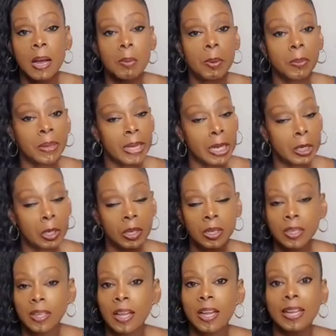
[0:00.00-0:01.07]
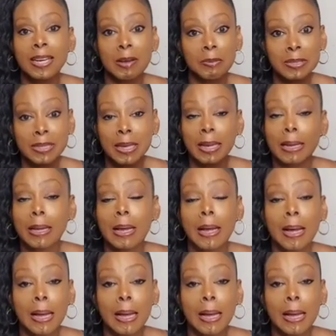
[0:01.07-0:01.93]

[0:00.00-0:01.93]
I'm a planner and I was like,